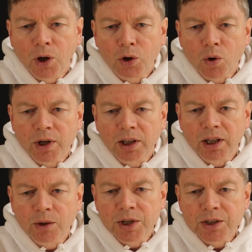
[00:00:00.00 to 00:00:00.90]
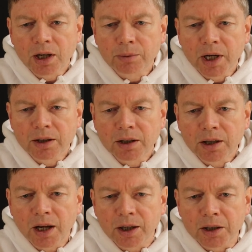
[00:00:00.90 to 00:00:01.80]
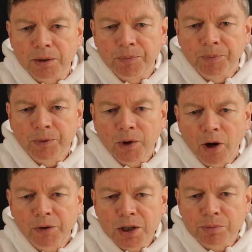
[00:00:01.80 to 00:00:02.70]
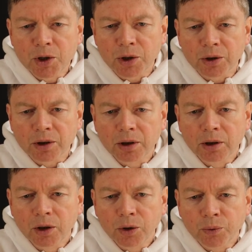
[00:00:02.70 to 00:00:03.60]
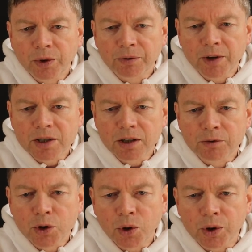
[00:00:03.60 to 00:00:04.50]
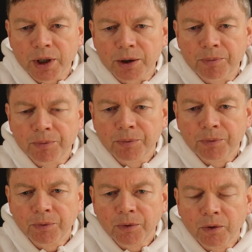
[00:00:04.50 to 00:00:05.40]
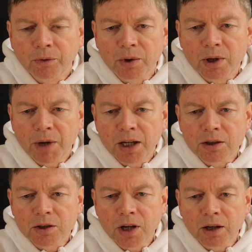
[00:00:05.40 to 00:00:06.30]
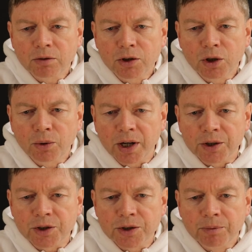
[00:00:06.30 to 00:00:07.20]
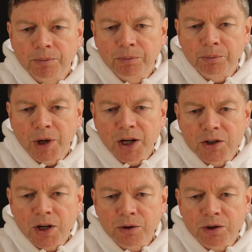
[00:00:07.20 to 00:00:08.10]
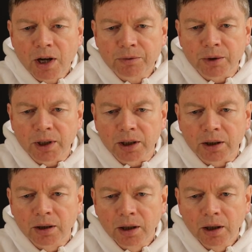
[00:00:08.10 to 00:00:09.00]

Accordingly, we celebrate the day of his birth with festive joy, for he made it sacred to us by his own suffering,